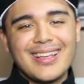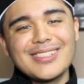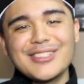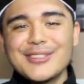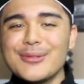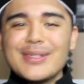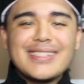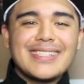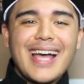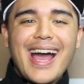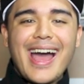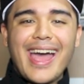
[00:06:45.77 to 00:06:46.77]
suit and
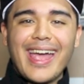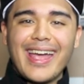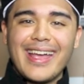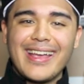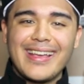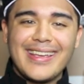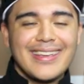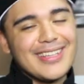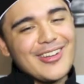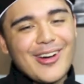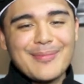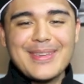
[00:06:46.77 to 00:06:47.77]
tie.
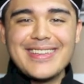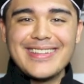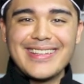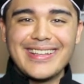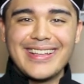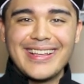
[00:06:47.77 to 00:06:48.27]
You know what I mean?